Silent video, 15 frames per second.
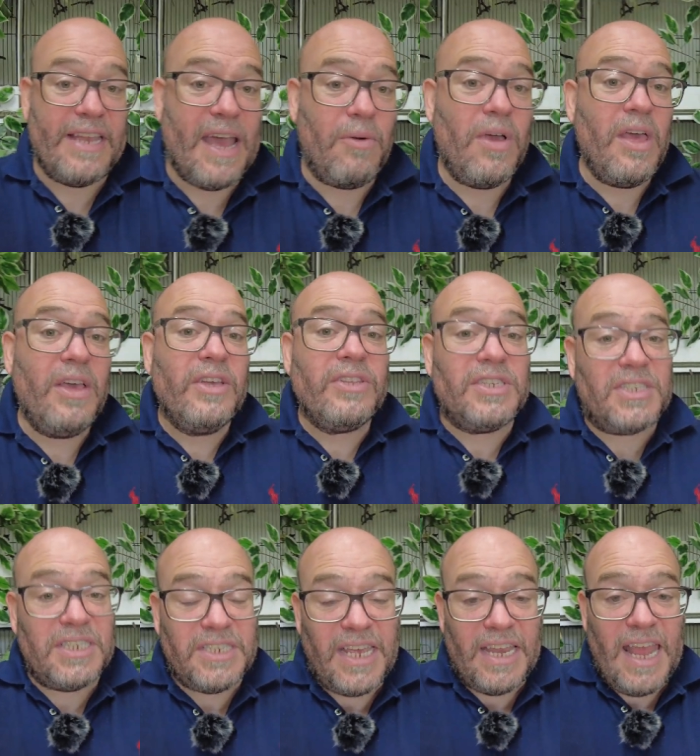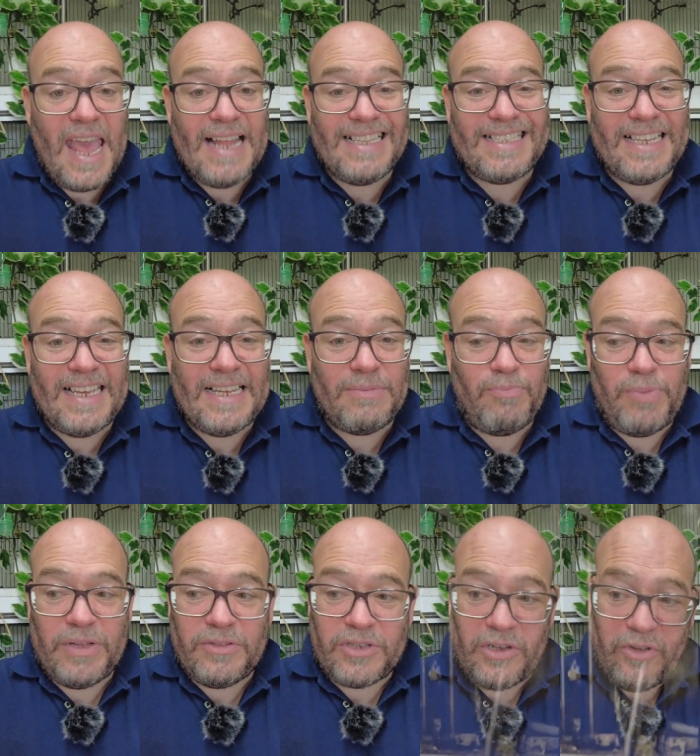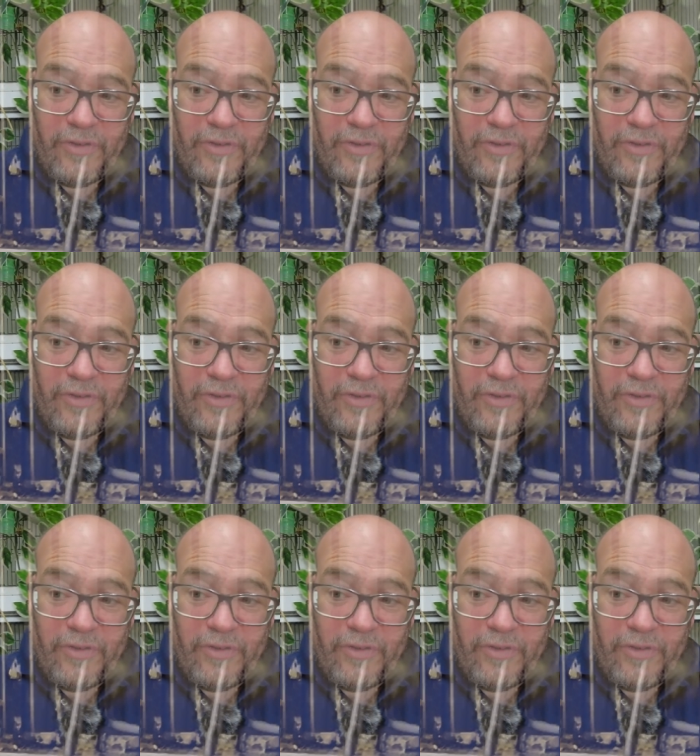Now, the siskin hen did build a